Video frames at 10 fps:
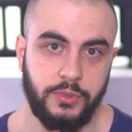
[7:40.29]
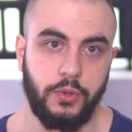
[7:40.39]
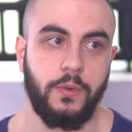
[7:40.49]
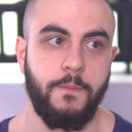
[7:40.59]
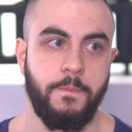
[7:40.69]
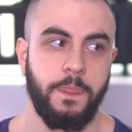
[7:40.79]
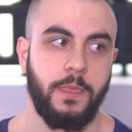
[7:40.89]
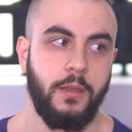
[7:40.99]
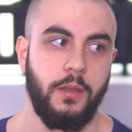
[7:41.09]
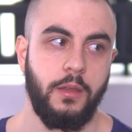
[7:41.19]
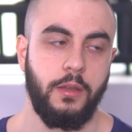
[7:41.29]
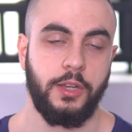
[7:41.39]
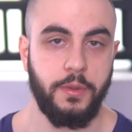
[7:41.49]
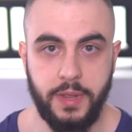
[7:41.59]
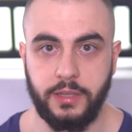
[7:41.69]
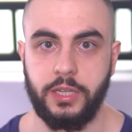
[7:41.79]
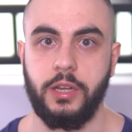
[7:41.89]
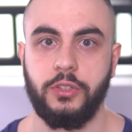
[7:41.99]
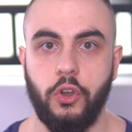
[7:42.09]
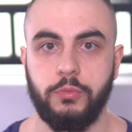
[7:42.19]
So commit
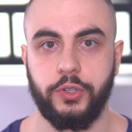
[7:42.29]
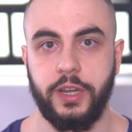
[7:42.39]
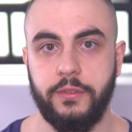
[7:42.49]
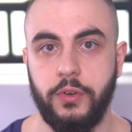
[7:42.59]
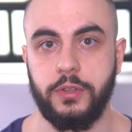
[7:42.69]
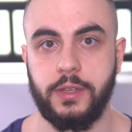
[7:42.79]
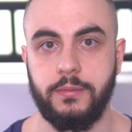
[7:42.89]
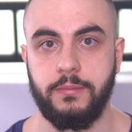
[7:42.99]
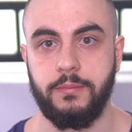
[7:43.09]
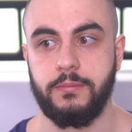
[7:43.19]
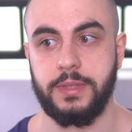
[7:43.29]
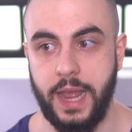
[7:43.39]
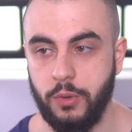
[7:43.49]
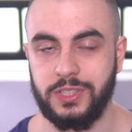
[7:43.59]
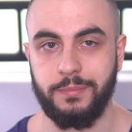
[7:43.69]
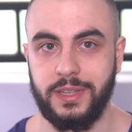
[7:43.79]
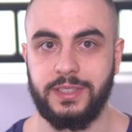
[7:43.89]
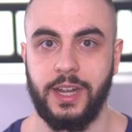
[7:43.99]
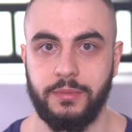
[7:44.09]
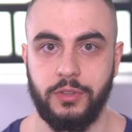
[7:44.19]
to home training fully. Now is the
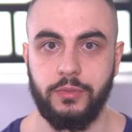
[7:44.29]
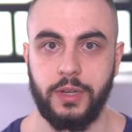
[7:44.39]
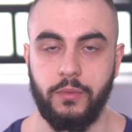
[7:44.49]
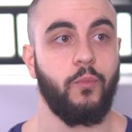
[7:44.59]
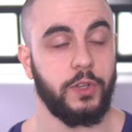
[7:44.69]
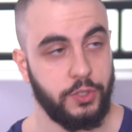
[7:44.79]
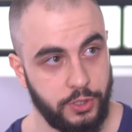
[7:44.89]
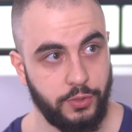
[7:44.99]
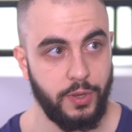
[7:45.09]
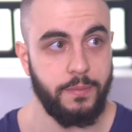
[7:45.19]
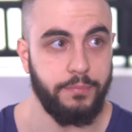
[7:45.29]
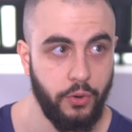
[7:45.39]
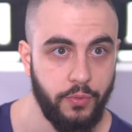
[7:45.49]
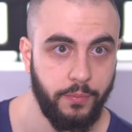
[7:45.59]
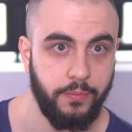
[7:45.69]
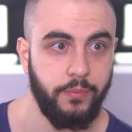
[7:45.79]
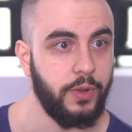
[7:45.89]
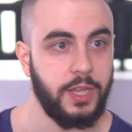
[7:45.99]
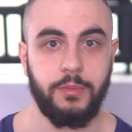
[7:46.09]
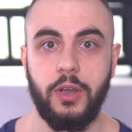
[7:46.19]
best time to do it. Once you're used to it, boom,
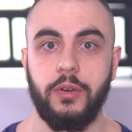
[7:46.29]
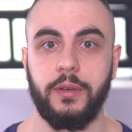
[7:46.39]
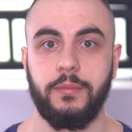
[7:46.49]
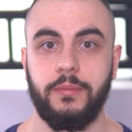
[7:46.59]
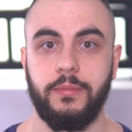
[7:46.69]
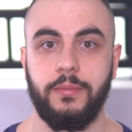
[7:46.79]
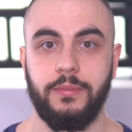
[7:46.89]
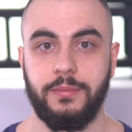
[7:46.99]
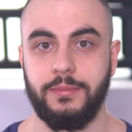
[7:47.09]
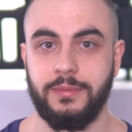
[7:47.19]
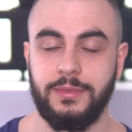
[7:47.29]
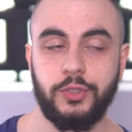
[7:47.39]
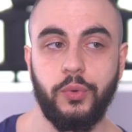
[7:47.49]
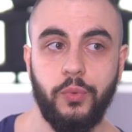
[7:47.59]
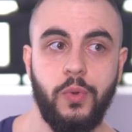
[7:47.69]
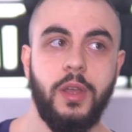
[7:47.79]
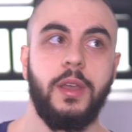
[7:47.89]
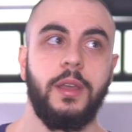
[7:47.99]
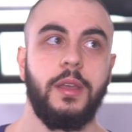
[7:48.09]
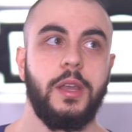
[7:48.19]
we keep going. So
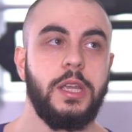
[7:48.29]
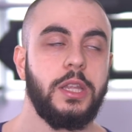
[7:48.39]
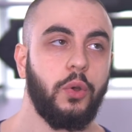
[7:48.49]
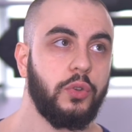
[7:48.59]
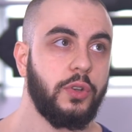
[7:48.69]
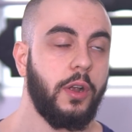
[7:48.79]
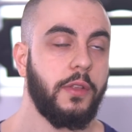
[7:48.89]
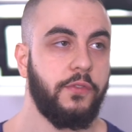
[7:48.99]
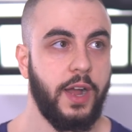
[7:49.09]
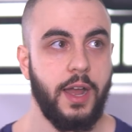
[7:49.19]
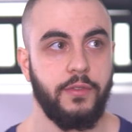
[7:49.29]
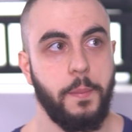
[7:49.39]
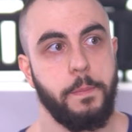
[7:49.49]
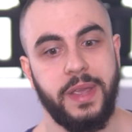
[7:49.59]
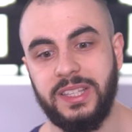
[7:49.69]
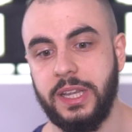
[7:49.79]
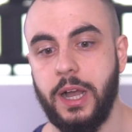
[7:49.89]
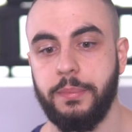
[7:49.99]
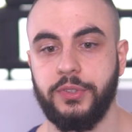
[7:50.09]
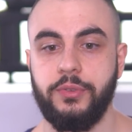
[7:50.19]
those are the 5 amazing
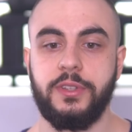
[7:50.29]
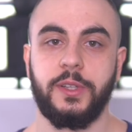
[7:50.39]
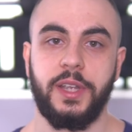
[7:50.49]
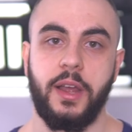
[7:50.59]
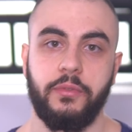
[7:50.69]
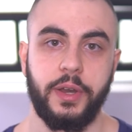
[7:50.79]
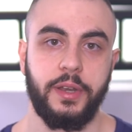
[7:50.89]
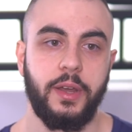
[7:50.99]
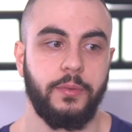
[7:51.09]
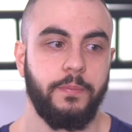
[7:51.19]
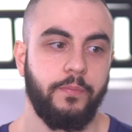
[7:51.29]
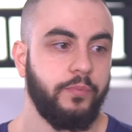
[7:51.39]
opportunities that you have right now.